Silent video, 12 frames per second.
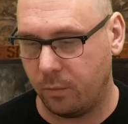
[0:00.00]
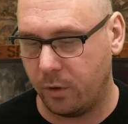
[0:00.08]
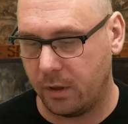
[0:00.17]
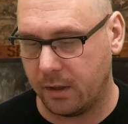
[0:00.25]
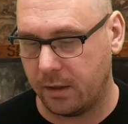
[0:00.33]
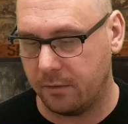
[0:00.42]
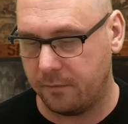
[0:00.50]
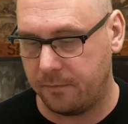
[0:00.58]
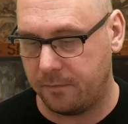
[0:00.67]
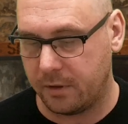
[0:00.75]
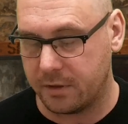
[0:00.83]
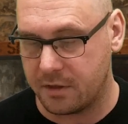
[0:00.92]
one I can't
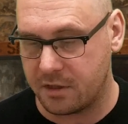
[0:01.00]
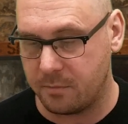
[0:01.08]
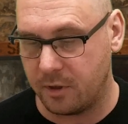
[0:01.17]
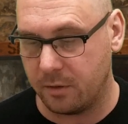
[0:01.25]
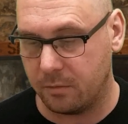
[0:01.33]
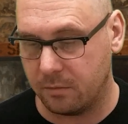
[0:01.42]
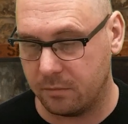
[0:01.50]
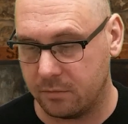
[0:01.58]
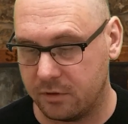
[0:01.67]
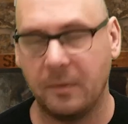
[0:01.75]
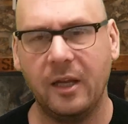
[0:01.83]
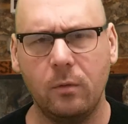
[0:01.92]
fucking smell.
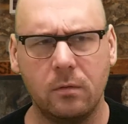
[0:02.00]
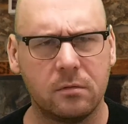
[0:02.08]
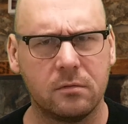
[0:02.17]
Smell?